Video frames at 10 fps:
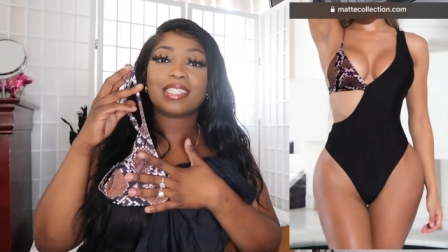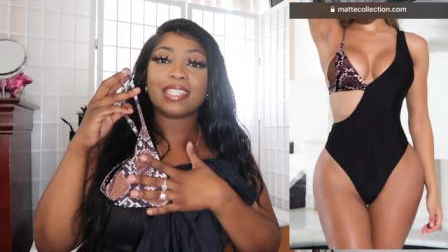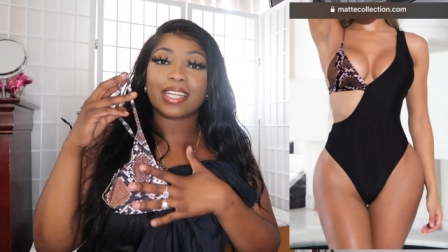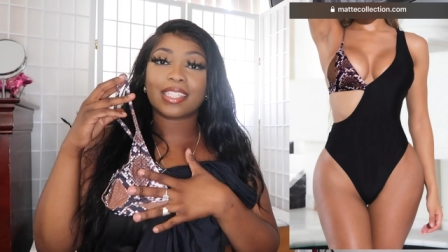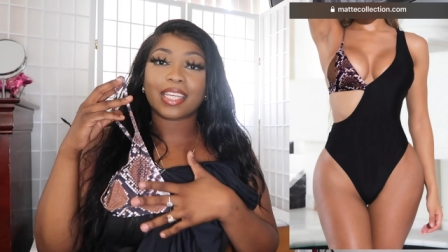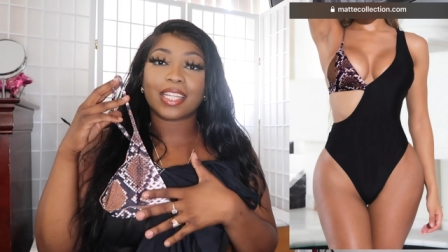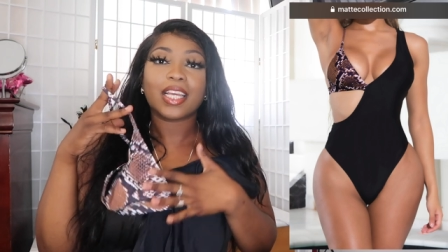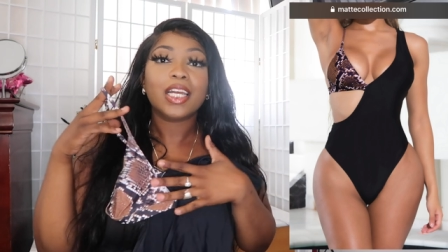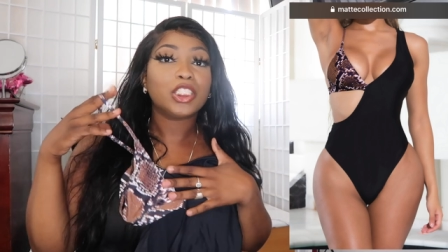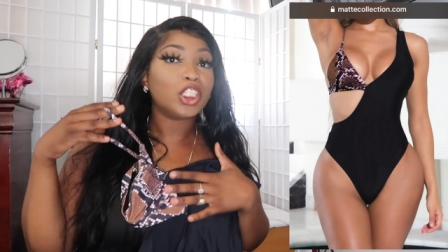
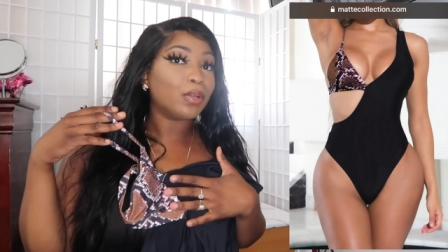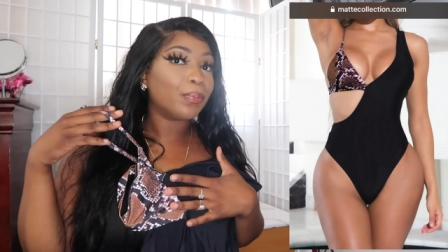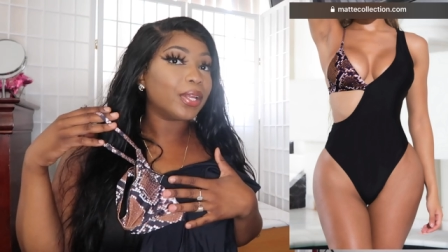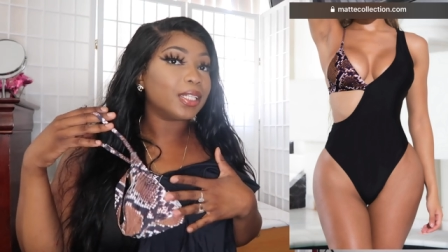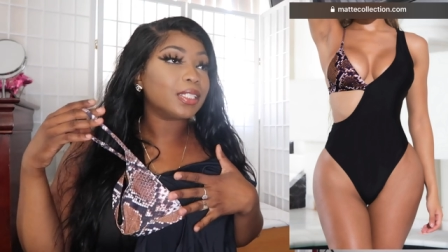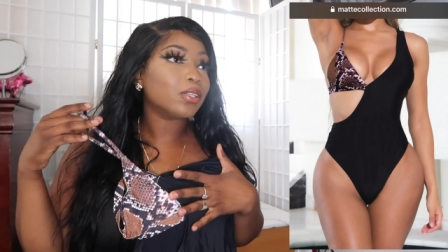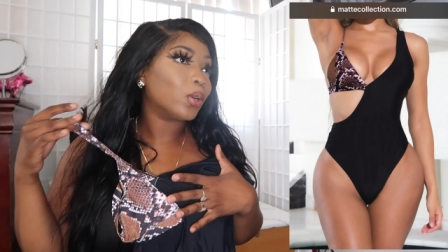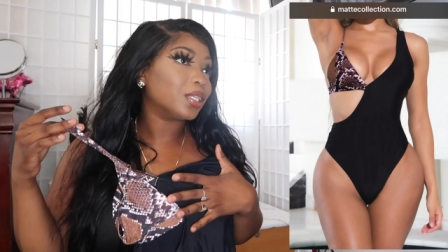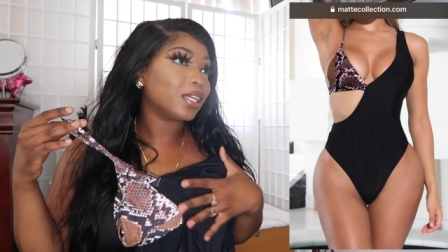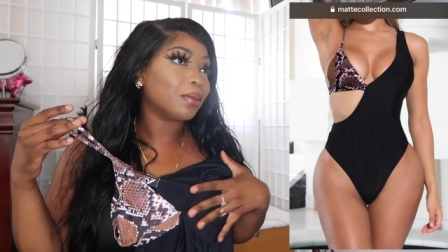snakeskin cheetah prints
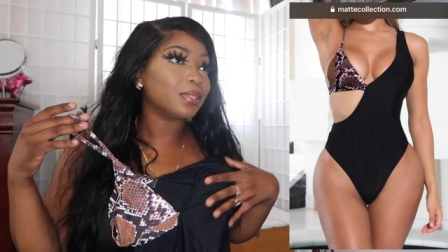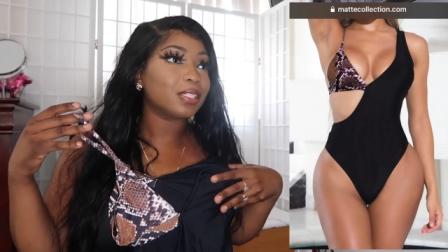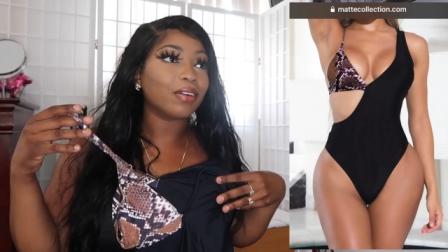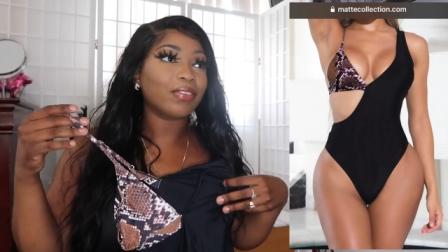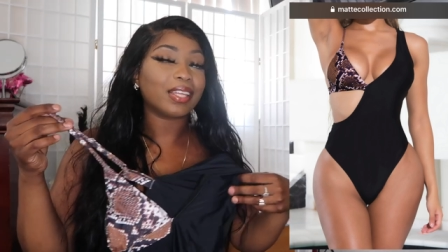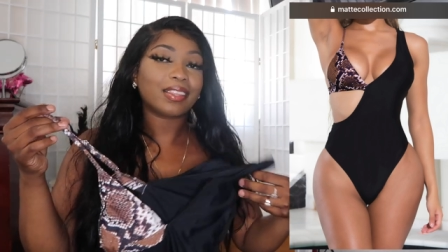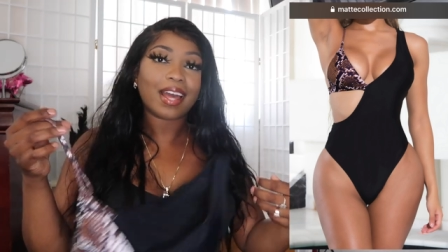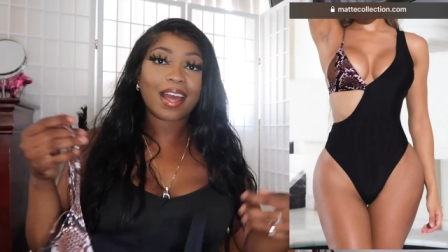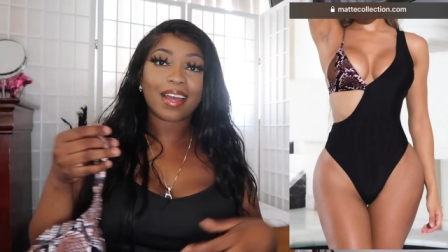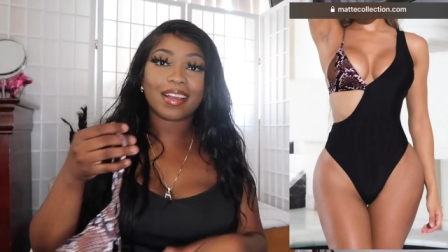all type of stuff like
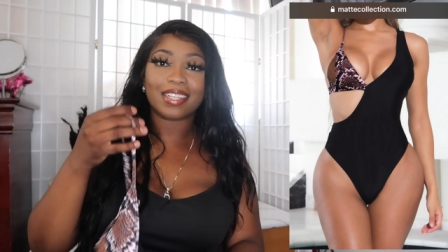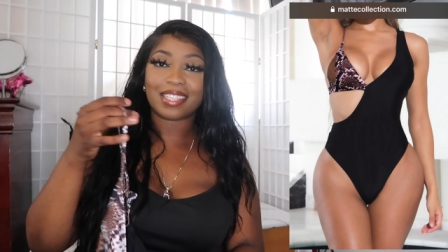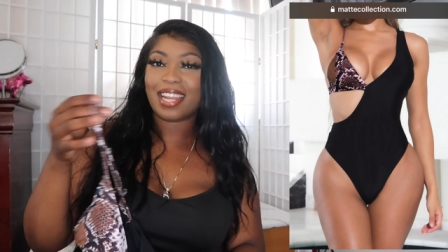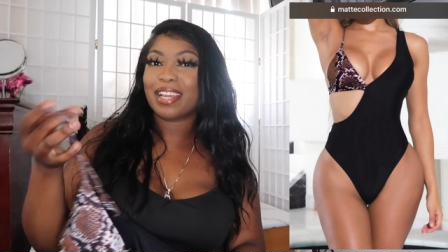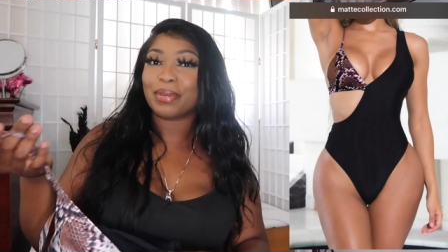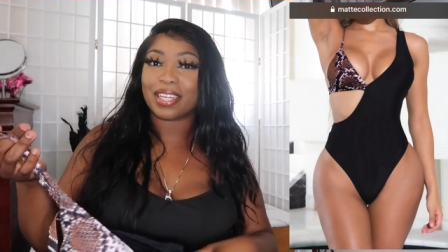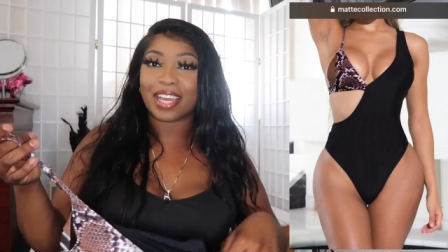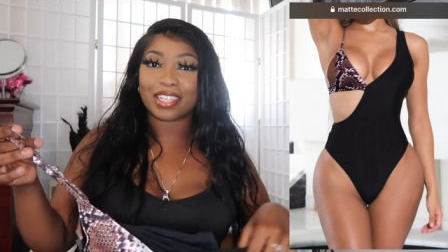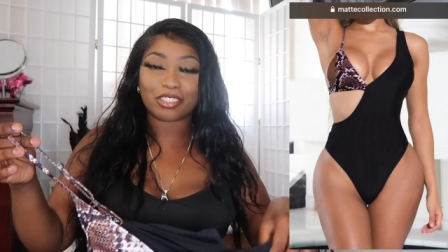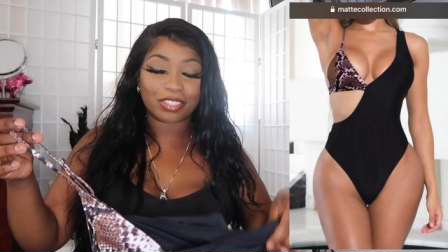that because i like
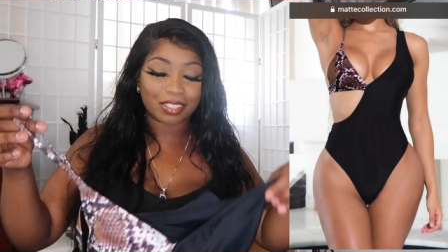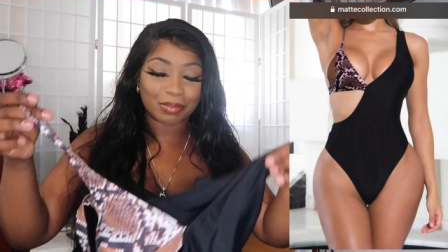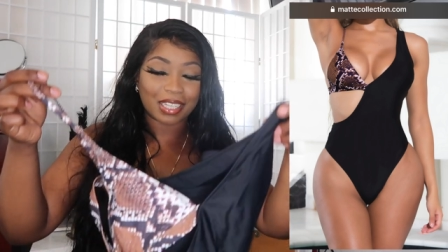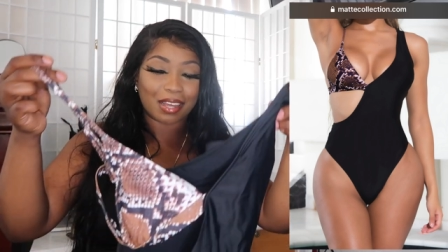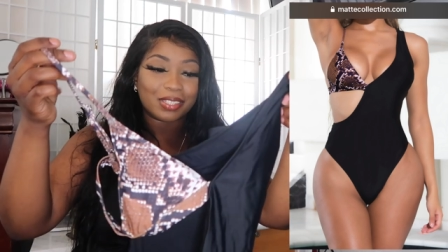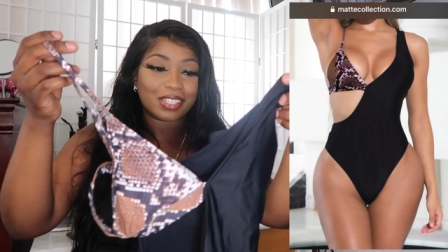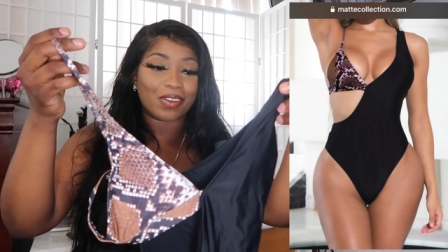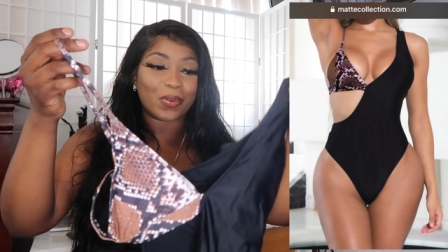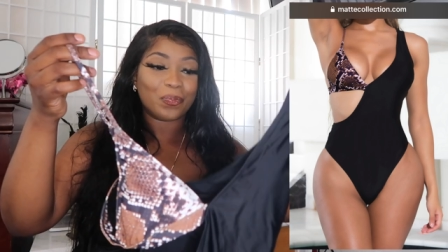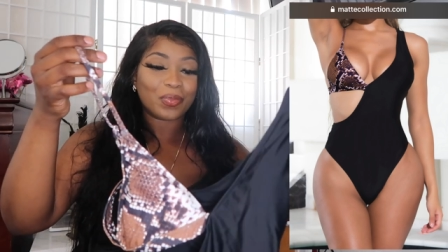being extra sometimes you
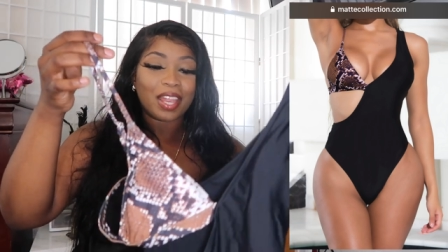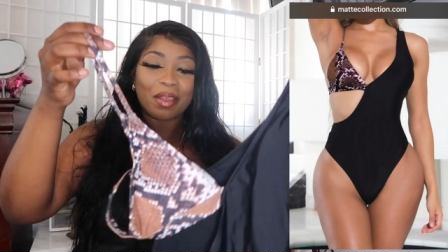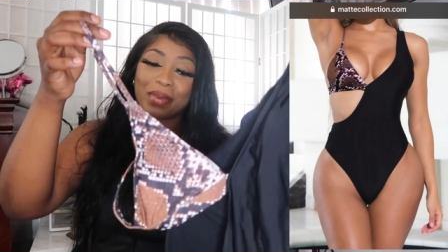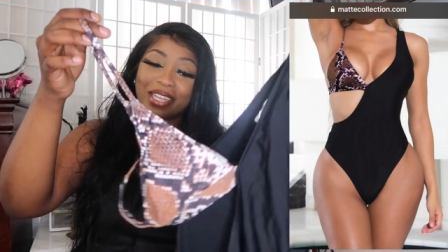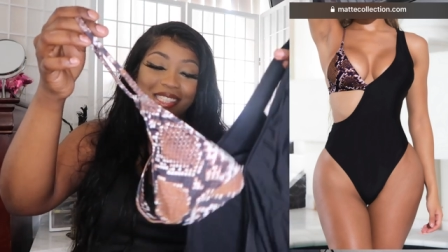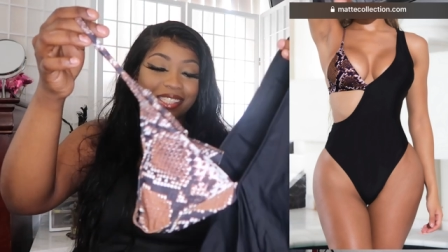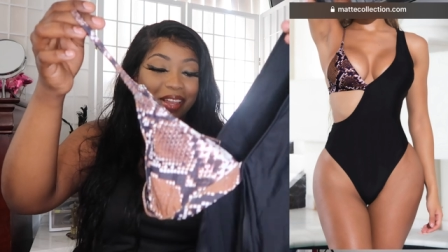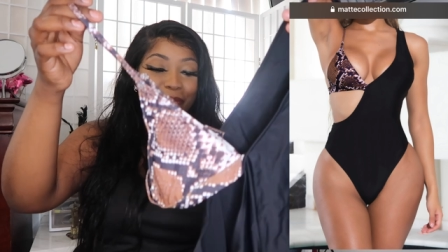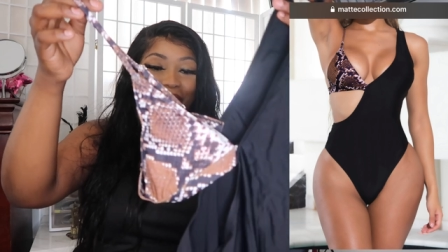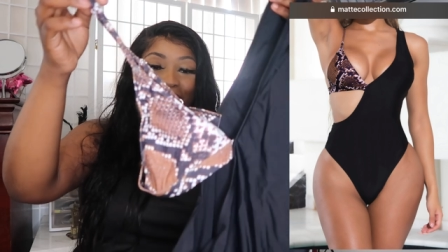know make a
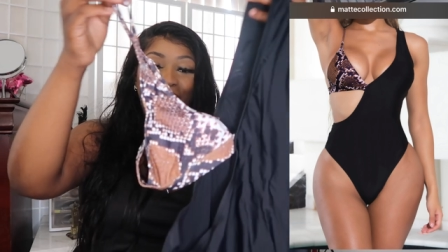statement